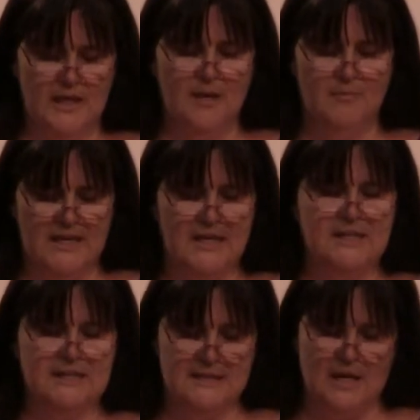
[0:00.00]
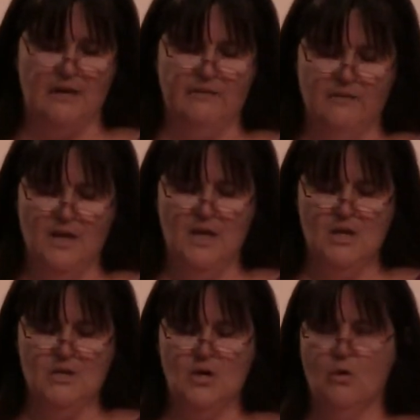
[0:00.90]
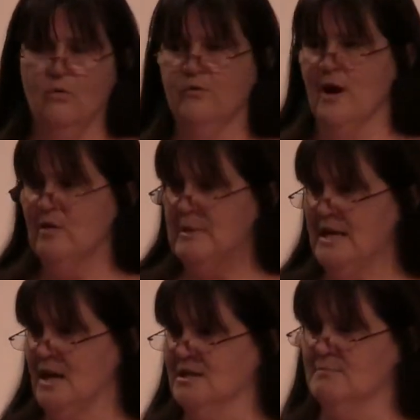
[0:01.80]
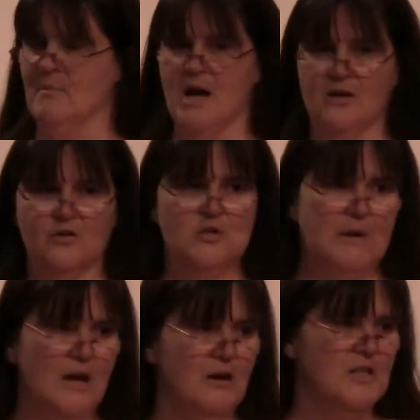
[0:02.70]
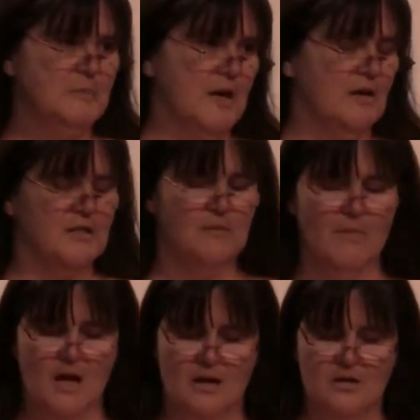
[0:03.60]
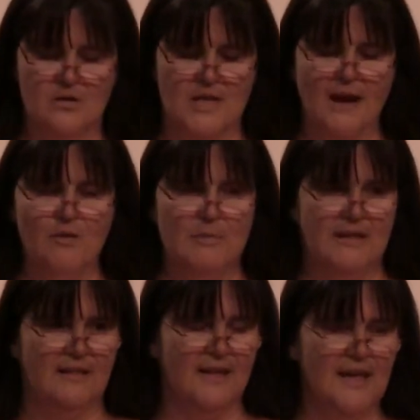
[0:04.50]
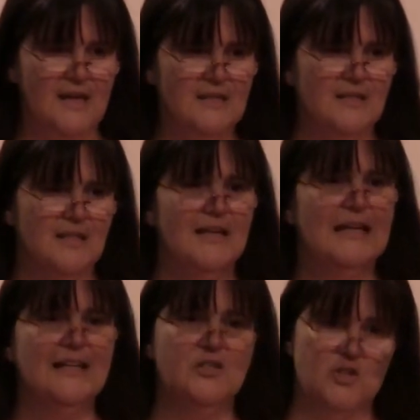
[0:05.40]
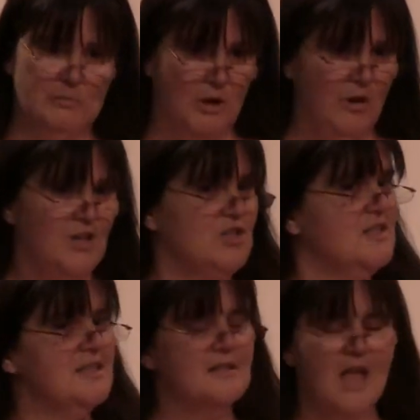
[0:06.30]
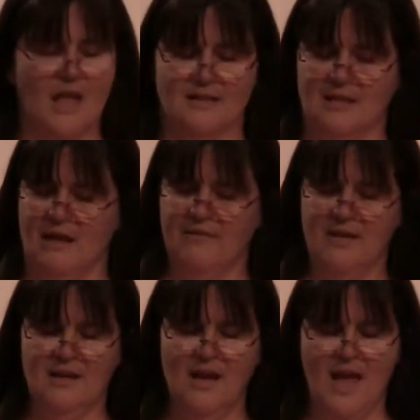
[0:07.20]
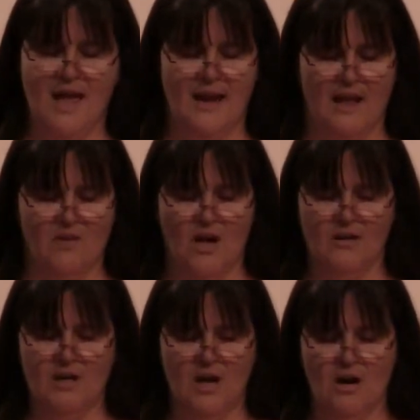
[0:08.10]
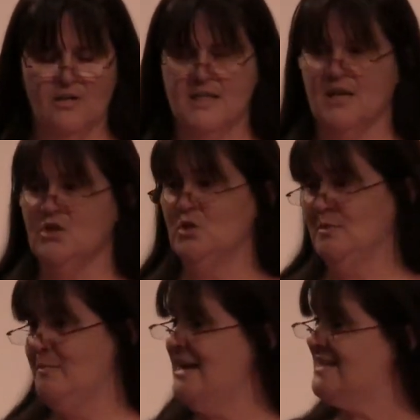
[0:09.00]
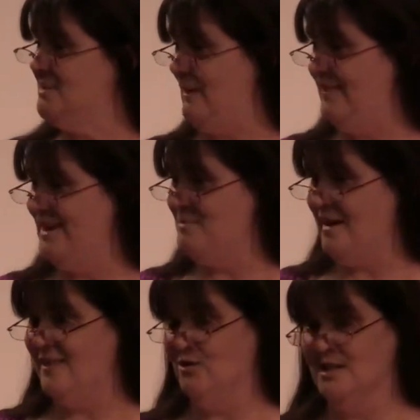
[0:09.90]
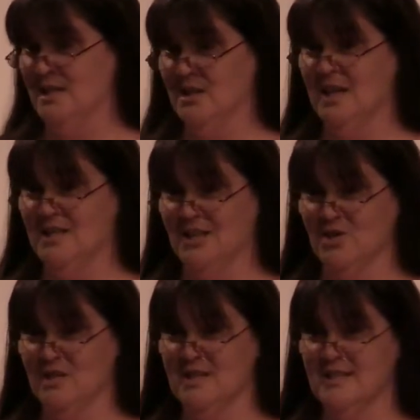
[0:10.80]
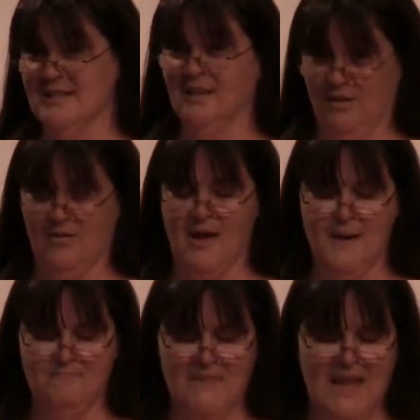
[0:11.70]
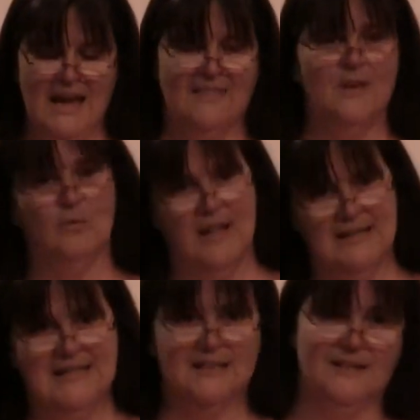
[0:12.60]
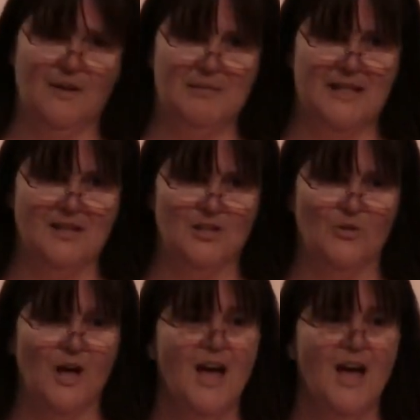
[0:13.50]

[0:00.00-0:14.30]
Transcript: to keep the kids safe. So for everybody else, monitors to parents, parents to monitors, everybody, the kids, let's just be gracious and loving and have honoring hearts and assume the best about them and their intentions. Okay? And then we'll need to live up to that too.